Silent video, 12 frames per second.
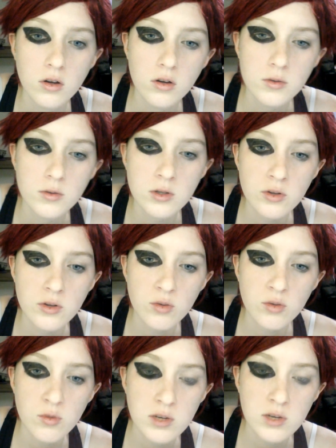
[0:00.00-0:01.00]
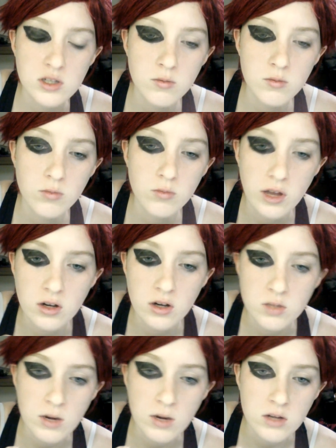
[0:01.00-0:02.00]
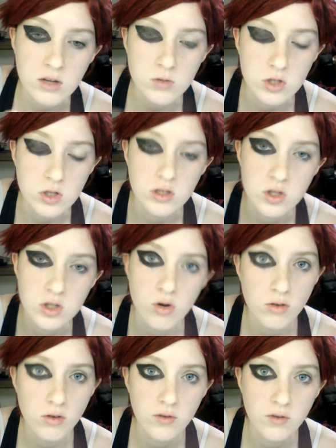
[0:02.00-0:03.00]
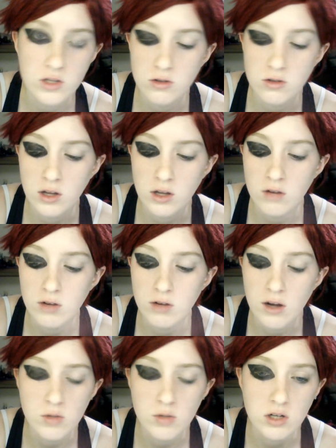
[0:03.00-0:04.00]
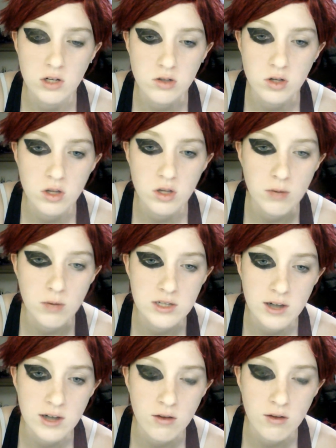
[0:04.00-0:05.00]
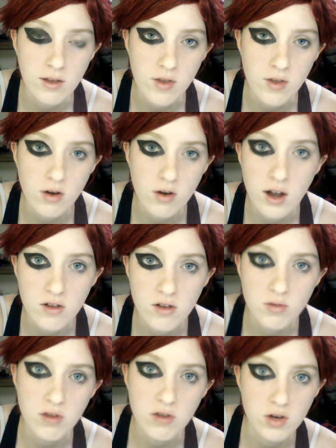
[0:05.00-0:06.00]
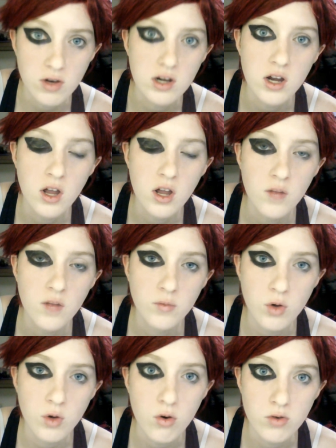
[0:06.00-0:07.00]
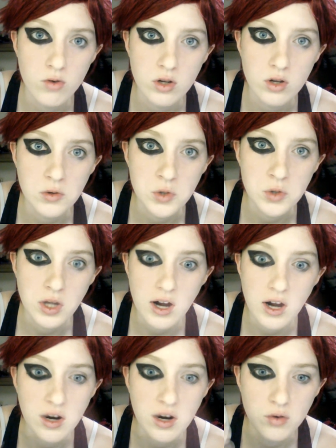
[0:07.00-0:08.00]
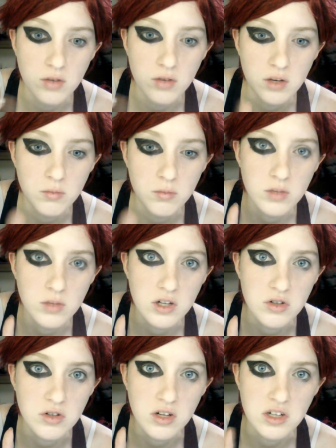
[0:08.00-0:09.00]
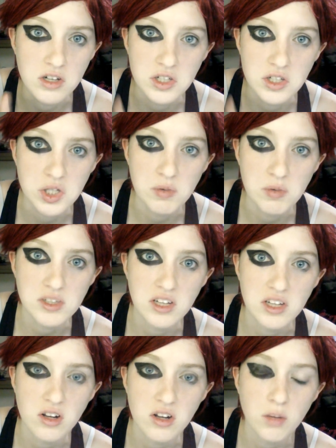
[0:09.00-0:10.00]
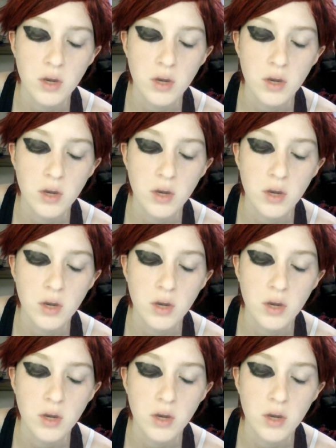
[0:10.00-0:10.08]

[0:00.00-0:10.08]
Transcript: So there will be some lighter spots which you can just go over and fix later. Right now I'm just kind of showing you the basic outline, then I'll have my friend go over those so that I don't end up unintentionally messing it all up.